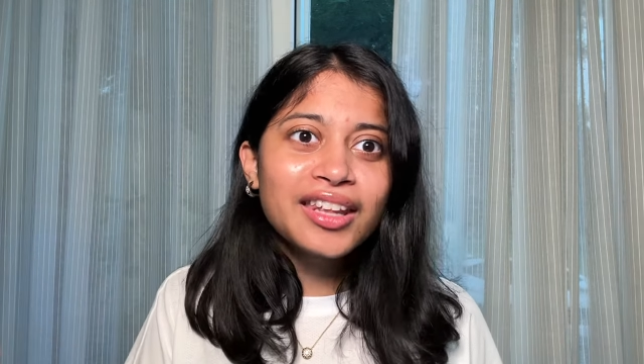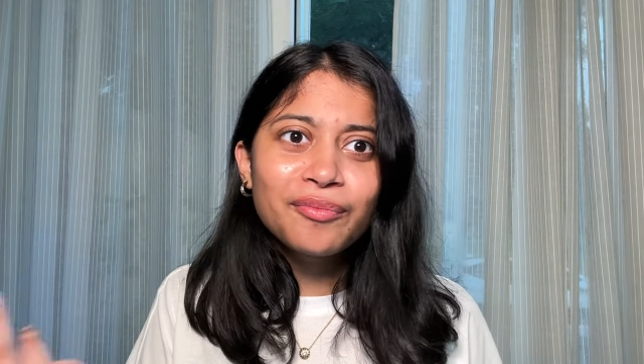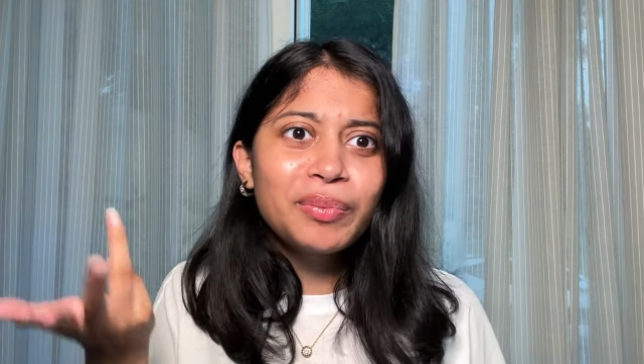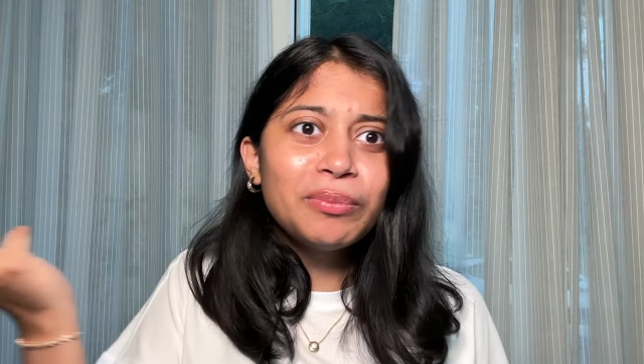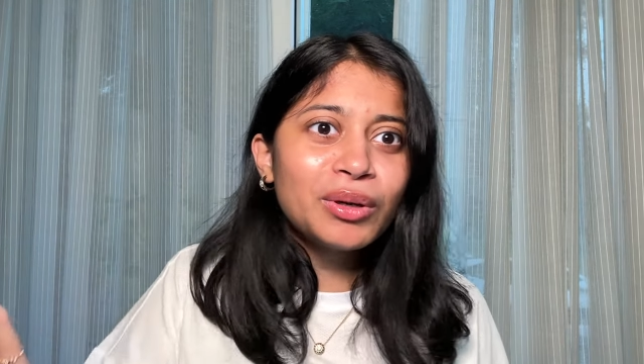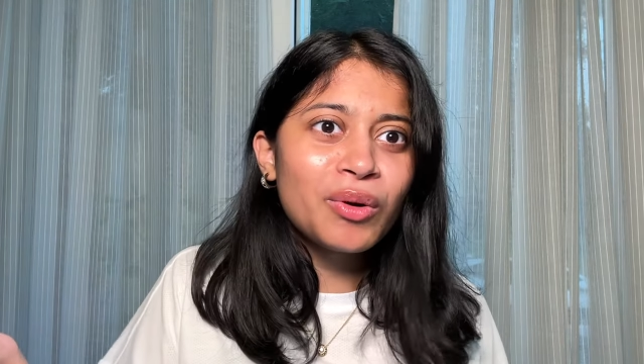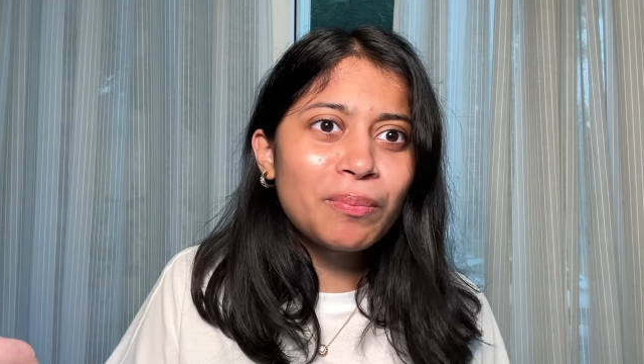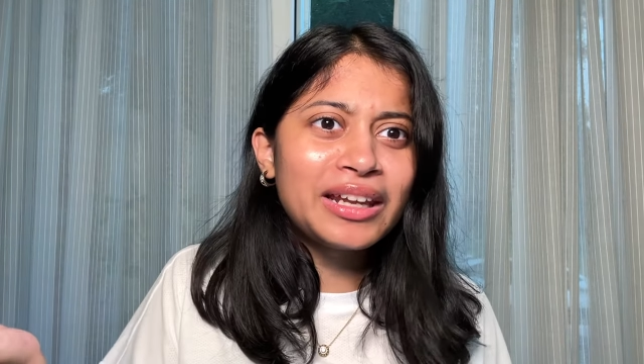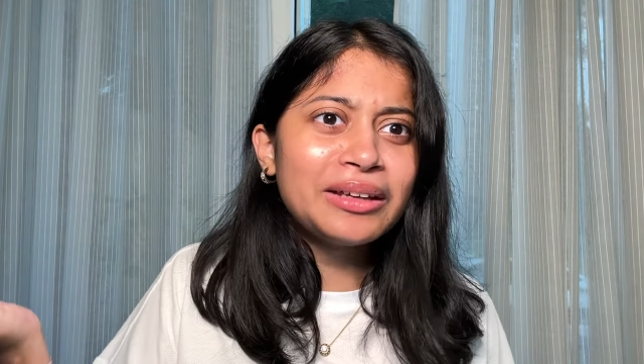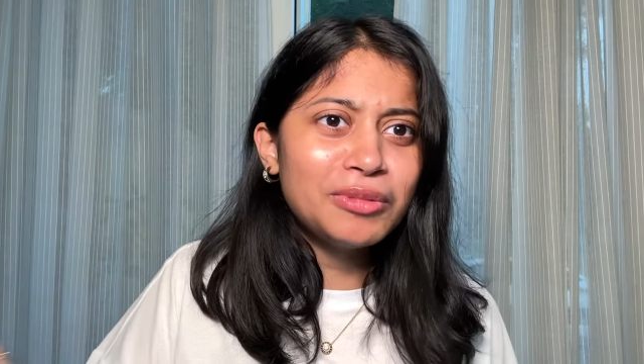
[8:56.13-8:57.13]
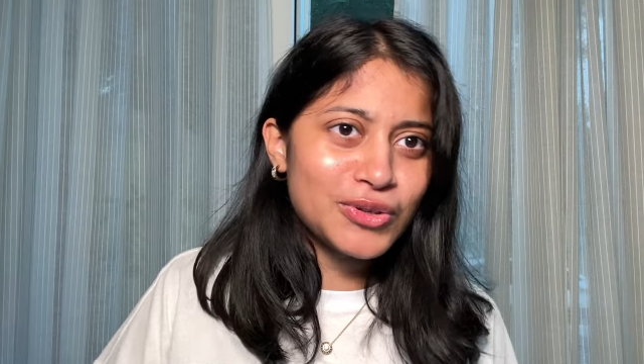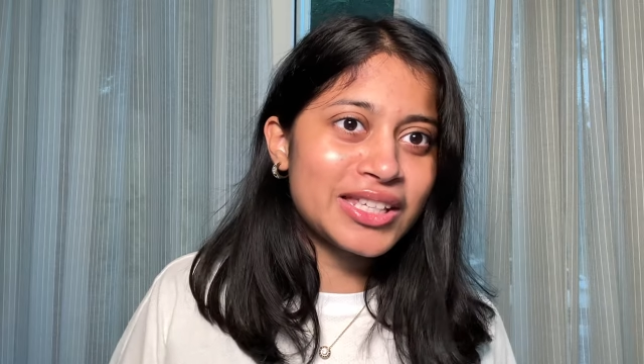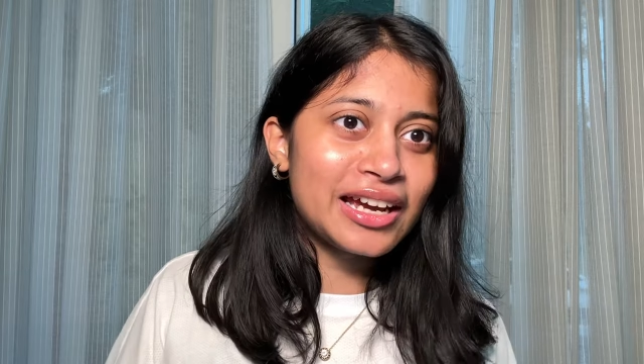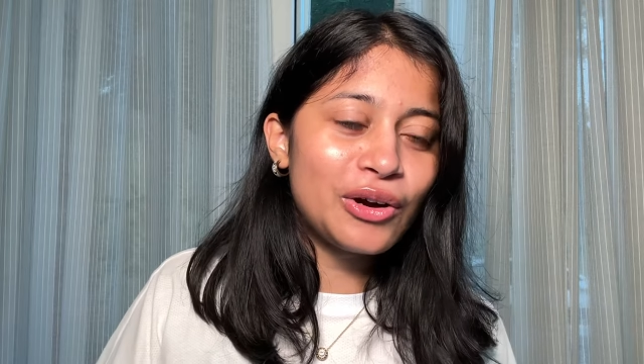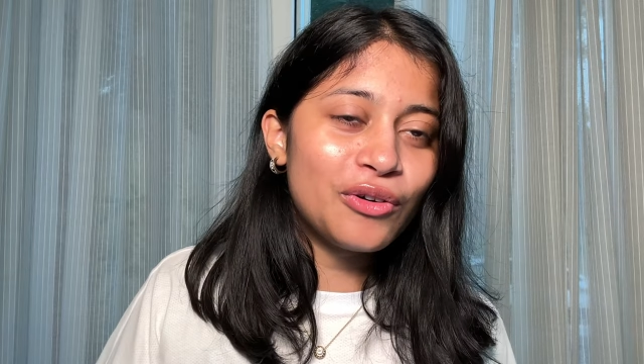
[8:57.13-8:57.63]
people were playing
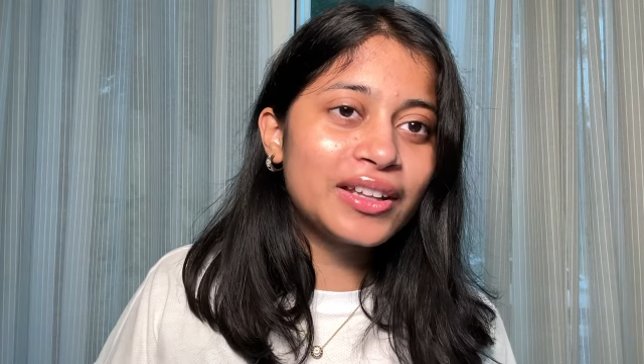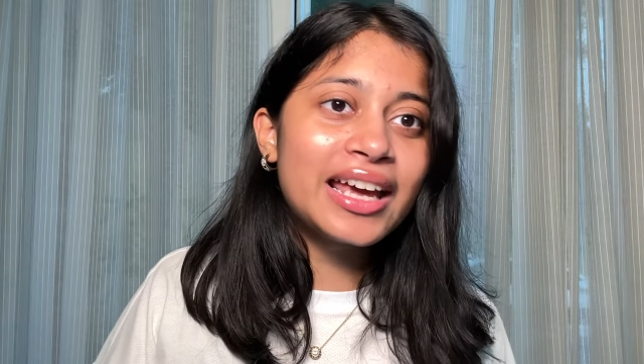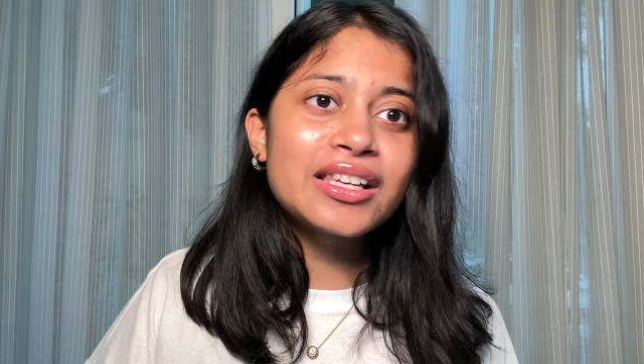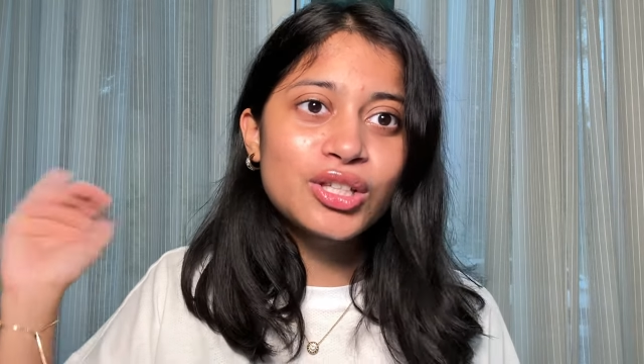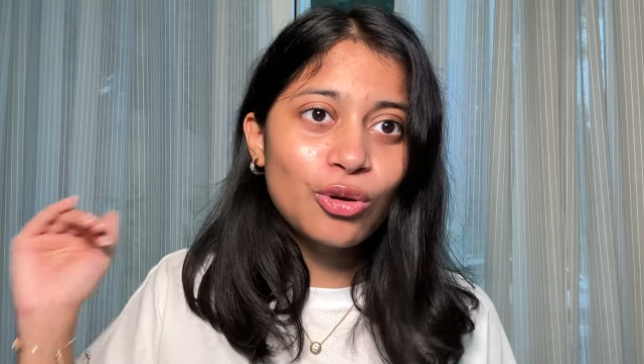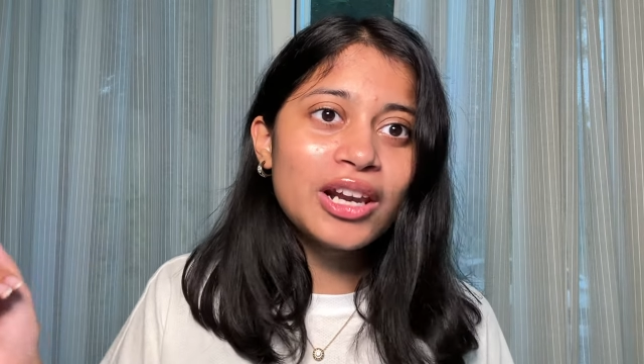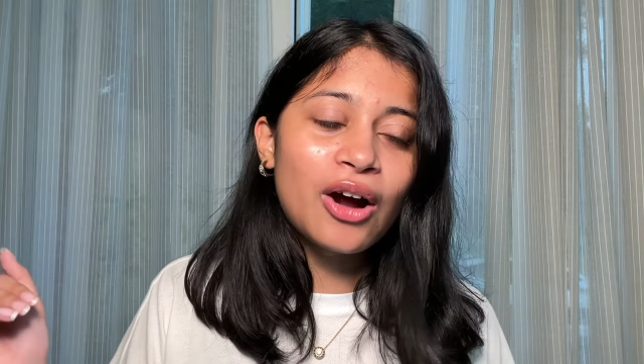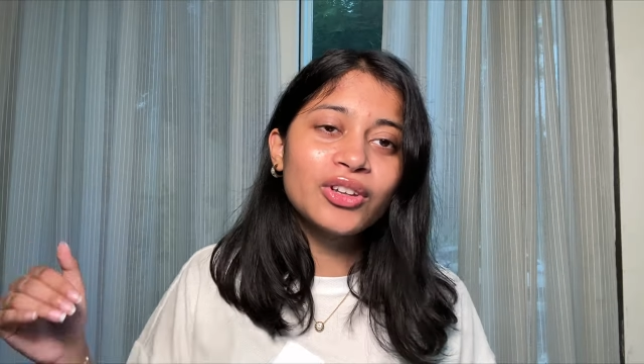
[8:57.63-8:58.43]
music over there so loud